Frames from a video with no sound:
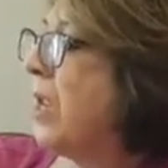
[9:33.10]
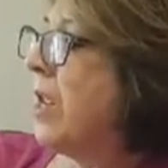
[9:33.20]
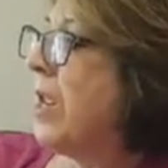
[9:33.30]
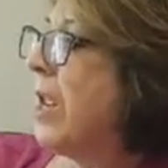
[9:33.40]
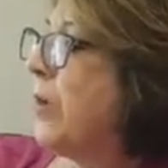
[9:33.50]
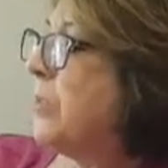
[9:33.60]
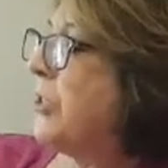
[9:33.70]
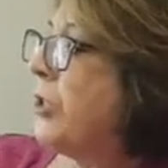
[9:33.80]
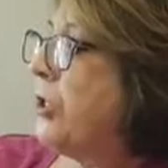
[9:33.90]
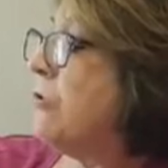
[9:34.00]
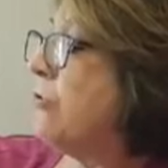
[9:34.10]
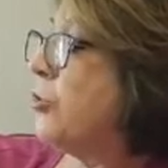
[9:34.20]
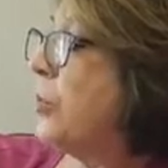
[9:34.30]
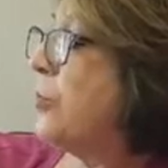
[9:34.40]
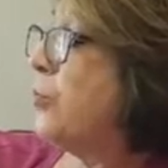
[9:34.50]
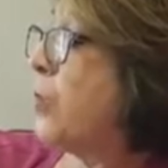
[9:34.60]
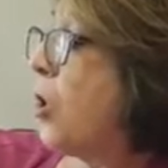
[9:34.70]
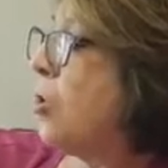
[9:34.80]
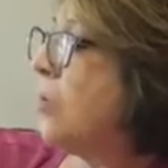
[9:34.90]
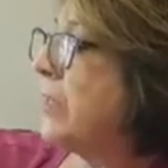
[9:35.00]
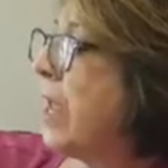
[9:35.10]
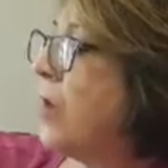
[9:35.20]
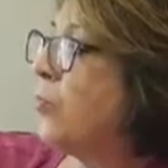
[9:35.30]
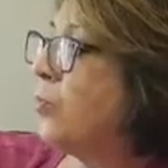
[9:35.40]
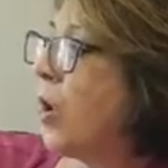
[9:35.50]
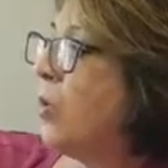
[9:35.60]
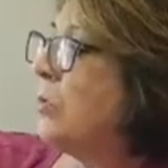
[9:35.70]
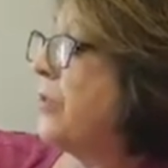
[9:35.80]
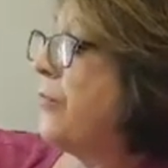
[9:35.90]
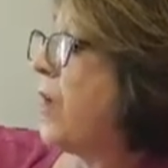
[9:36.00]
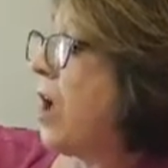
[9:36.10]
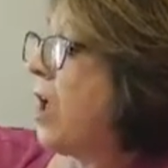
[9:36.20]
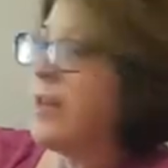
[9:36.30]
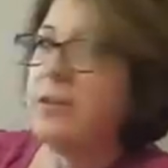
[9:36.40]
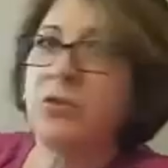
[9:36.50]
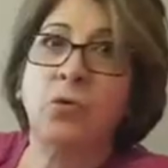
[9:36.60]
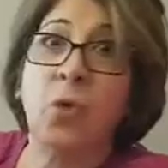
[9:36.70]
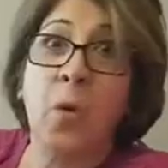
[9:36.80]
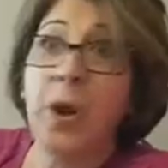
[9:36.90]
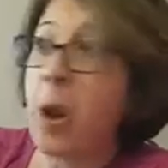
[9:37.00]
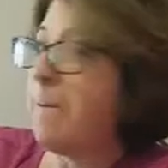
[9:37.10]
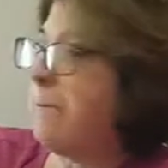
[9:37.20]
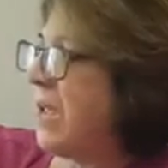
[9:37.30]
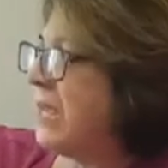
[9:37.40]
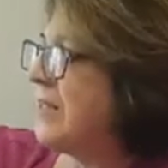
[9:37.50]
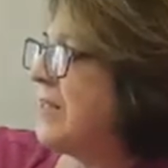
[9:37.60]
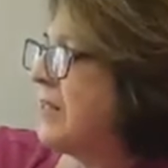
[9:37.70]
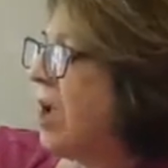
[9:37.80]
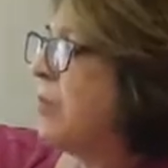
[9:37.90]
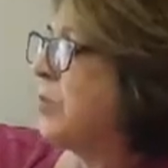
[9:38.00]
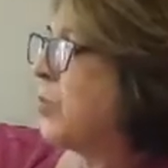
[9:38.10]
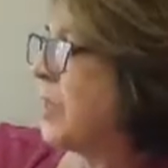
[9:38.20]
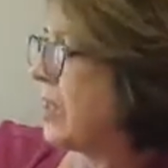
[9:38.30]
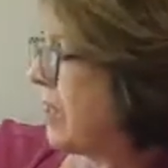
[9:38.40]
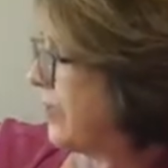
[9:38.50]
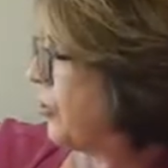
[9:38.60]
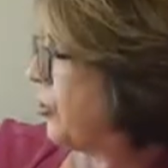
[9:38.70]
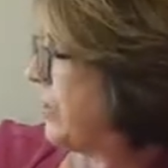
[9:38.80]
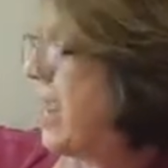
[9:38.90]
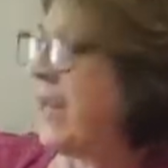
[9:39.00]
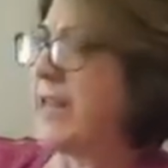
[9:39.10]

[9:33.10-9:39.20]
It was huge with rows and rows of vines growing on big stumps with clusters hanging